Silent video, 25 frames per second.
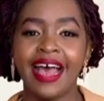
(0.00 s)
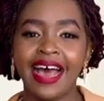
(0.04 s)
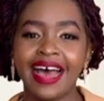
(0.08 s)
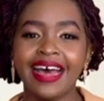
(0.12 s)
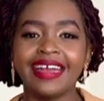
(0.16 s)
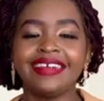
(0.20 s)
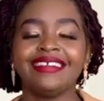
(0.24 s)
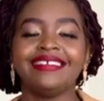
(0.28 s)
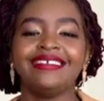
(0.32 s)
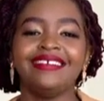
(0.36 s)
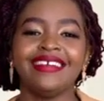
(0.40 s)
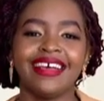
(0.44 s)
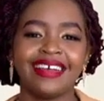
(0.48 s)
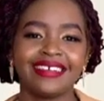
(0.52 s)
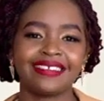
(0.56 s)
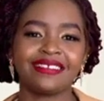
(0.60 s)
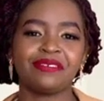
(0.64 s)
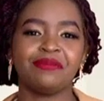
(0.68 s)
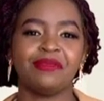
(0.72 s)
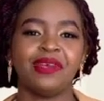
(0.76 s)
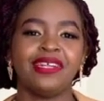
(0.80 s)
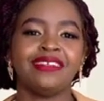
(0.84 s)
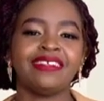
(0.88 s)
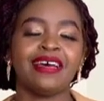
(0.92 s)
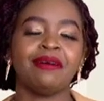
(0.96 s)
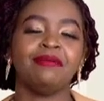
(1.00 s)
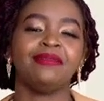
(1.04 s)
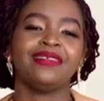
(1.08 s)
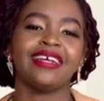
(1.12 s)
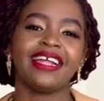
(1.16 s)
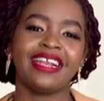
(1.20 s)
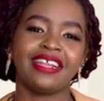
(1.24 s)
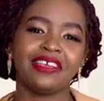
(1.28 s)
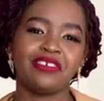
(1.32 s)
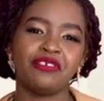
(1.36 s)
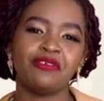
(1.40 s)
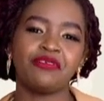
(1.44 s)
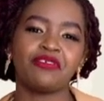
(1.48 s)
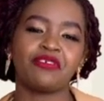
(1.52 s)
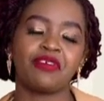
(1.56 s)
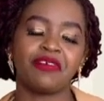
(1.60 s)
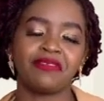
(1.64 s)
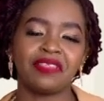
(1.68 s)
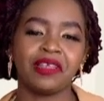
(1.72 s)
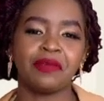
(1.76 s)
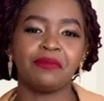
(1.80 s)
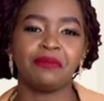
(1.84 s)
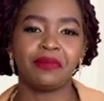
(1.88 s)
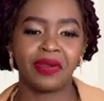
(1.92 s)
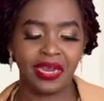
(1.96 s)
adjustment. I'm telling you,
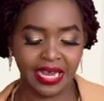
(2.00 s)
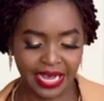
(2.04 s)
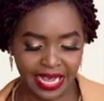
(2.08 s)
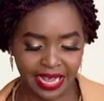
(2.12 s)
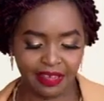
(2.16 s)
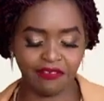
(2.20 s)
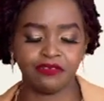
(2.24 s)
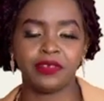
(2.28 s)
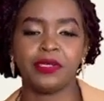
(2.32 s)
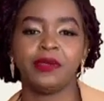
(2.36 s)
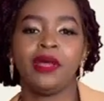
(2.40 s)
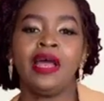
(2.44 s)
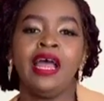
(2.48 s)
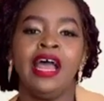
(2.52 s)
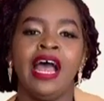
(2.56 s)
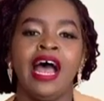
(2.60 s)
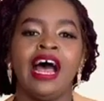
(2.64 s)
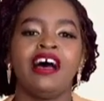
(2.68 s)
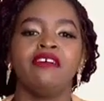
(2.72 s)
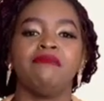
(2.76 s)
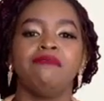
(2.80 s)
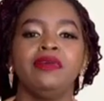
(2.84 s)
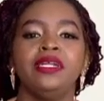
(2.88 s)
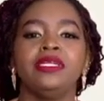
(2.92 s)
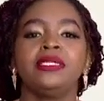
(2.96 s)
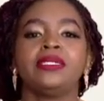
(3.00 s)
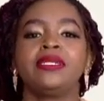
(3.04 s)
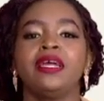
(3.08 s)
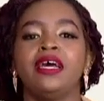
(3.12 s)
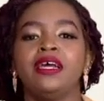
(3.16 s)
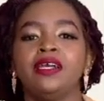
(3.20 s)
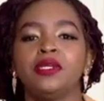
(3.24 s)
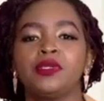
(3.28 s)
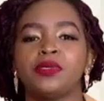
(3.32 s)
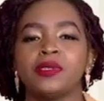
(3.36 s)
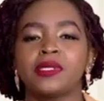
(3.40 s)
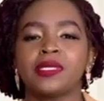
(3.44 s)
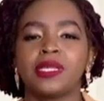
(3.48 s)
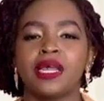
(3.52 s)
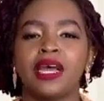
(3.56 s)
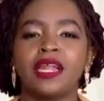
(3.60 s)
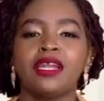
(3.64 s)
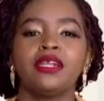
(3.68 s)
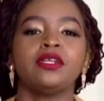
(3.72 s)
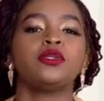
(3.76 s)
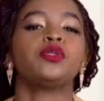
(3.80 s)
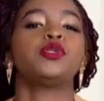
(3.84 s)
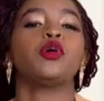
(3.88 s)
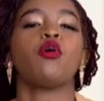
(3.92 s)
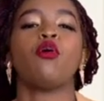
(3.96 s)
throughout the break, I've been trying to
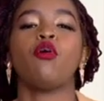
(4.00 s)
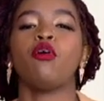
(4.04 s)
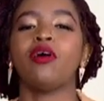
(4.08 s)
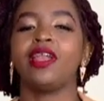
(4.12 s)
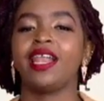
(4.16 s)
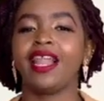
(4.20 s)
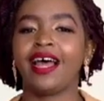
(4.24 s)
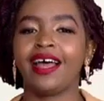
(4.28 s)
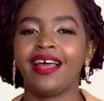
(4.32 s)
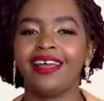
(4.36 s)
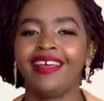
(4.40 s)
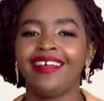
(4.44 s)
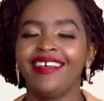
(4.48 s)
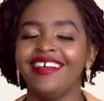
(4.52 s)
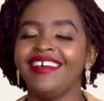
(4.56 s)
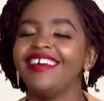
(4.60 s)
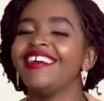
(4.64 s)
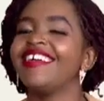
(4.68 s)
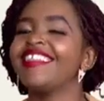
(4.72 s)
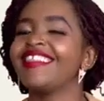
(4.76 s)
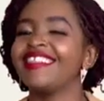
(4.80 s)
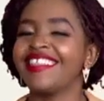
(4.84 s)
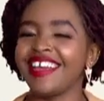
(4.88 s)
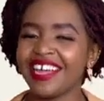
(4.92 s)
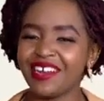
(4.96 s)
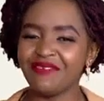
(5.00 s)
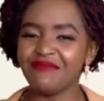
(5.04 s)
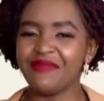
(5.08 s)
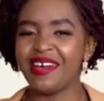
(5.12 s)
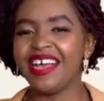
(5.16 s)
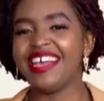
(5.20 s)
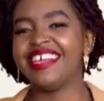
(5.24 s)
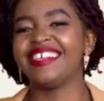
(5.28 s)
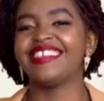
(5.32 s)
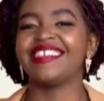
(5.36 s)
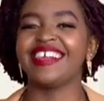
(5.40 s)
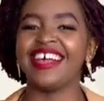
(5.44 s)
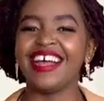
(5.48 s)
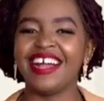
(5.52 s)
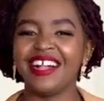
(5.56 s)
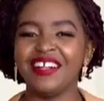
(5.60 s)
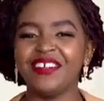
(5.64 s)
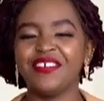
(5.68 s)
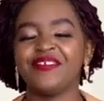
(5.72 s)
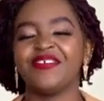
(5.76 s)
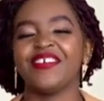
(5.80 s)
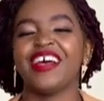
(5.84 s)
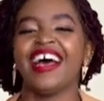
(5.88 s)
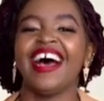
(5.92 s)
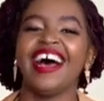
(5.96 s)
stand taller than
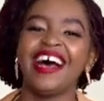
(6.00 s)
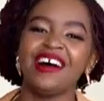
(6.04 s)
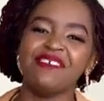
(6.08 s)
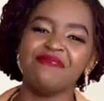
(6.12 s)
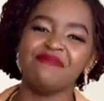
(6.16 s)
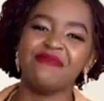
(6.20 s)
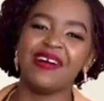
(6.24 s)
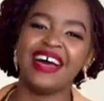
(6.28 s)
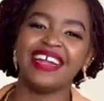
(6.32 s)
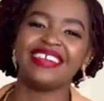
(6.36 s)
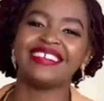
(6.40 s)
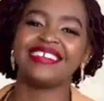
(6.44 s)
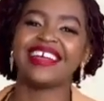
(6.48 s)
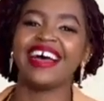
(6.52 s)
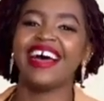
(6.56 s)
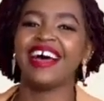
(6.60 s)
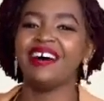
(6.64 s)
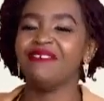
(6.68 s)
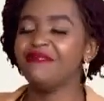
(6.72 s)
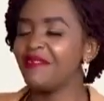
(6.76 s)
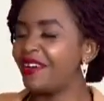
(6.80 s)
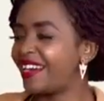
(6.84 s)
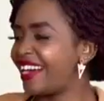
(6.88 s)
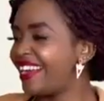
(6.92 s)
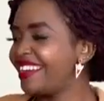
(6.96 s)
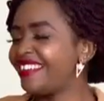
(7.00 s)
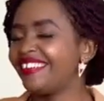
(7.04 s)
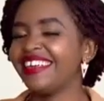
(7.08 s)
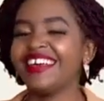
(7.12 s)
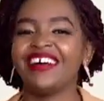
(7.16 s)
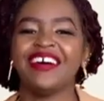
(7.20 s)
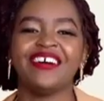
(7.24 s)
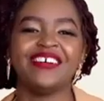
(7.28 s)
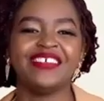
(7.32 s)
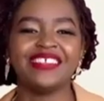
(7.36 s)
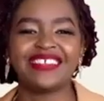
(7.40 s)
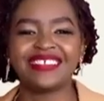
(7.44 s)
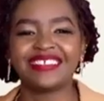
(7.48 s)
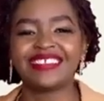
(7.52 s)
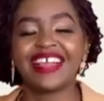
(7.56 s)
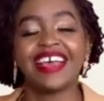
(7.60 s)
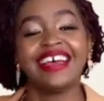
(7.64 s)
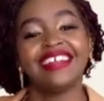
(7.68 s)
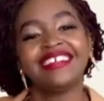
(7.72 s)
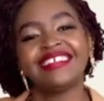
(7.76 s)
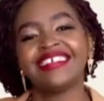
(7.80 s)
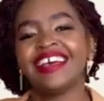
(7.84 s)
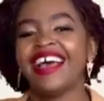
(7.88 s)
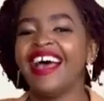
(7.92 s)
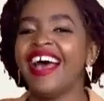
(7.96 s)
myself, yeah? But right here on
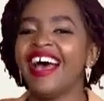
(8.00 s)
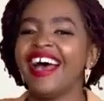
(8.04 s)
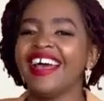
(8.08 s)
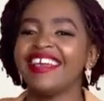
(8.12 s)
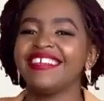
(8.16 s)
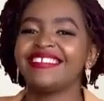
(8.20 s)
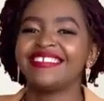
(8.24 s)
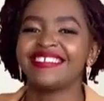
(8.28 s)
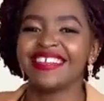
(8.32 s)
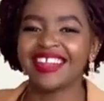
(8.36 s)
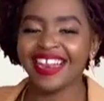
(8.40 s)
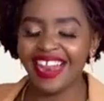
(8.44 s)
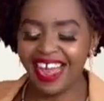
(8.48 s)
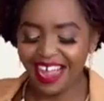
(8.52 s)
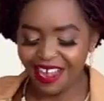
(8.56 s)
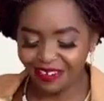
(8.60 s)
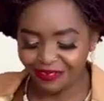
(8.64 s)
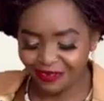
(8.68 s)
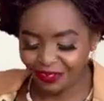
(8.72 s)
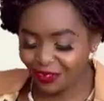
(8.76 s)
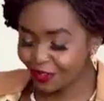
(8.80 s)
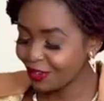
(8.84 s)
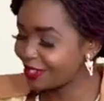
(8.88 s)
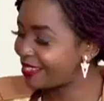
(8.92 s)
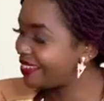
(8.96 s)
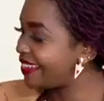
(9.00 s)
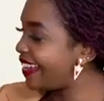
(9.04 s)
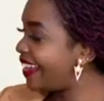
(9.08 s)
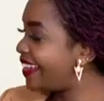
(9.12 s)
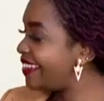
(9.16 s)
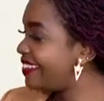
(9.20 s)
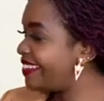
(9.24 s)
set, I still have Dr.